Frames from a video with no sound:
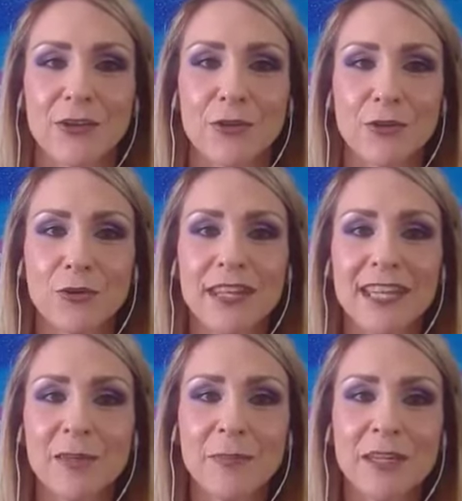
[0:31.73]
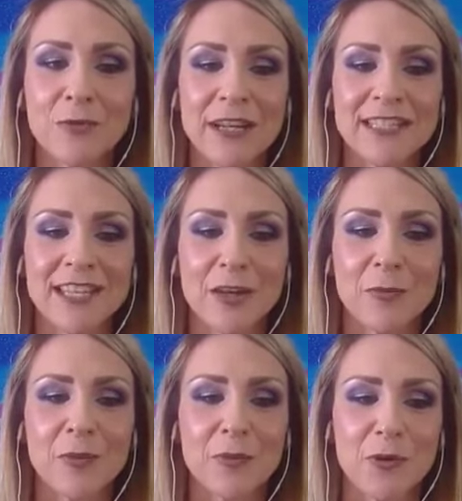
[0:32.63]
through the EP Rent
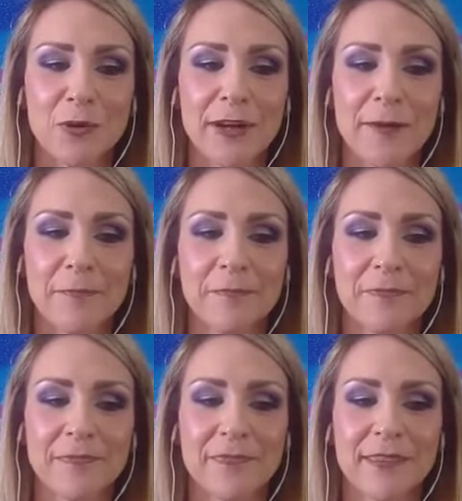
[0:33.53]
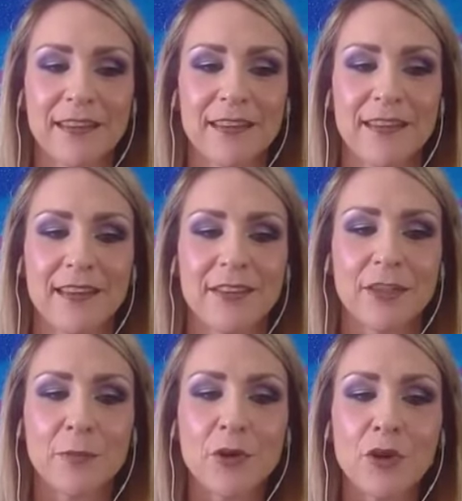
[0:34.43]
Help program.
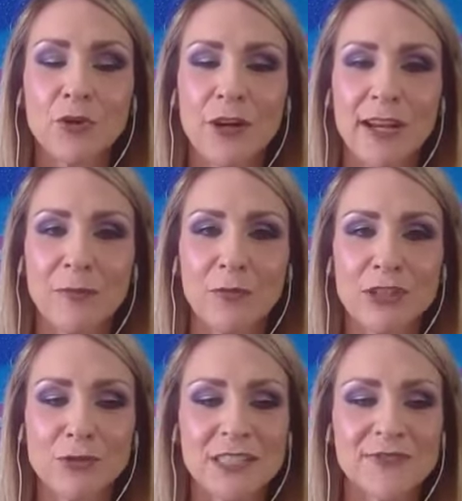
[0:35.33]
The program, which was